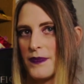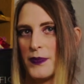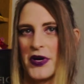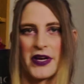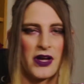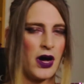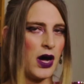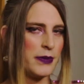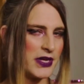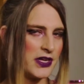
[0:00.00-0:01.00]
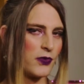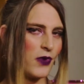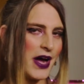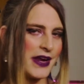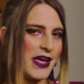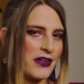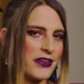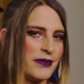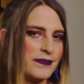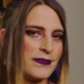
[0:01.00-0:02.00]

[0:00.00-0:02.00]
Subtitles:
but a comedy in wide angle."